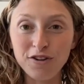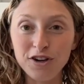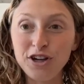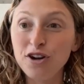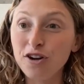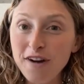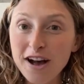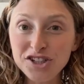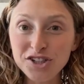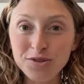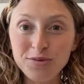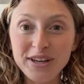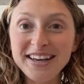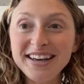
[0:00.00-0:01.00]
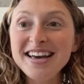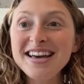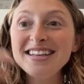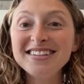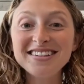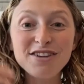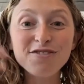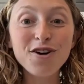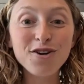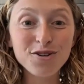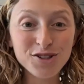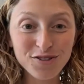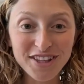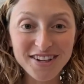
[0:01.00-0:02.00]
for New York Fashion Week to take
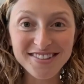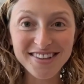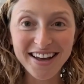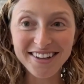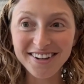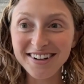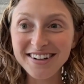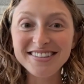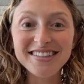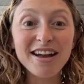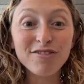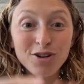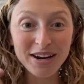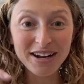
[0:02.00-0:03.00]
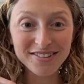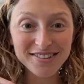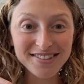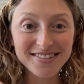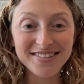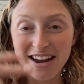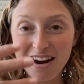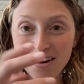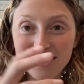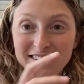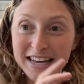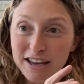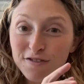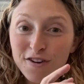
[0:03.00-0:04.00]
photos for the designer, because everyone else there
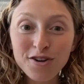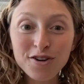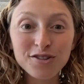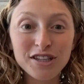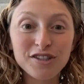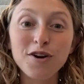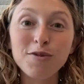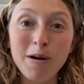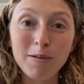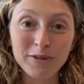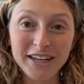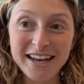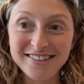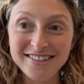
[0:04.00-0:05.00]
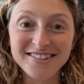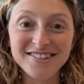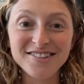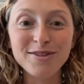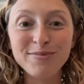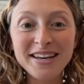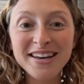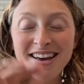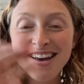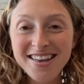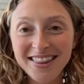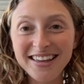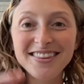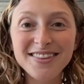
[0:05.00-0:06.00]
taking photos is for a publication. So I'd be
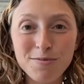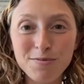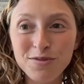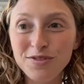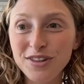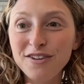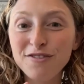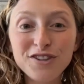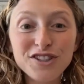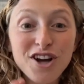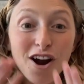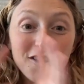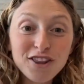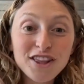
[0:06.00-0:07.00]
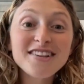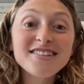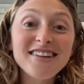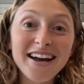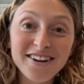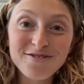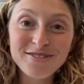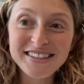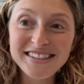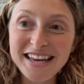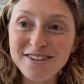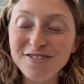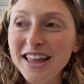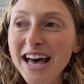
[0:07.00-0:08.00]
like the photographer the designer would
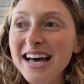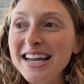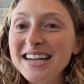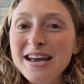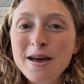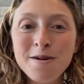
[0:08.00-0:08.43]
send for that.